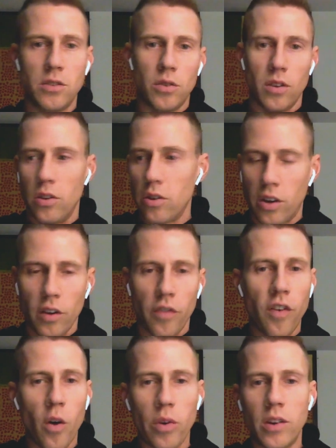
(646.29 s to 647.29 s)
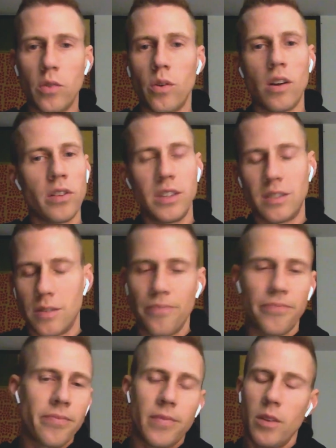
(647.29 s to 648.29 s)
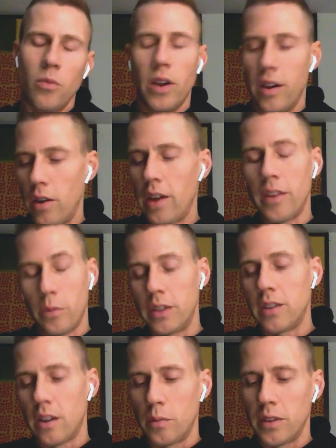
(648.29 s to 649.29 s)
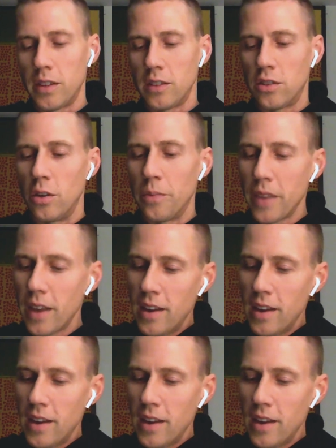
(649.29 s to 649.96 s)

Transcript: You can hook your phone into it. All these, whatever. I think we talked about this too.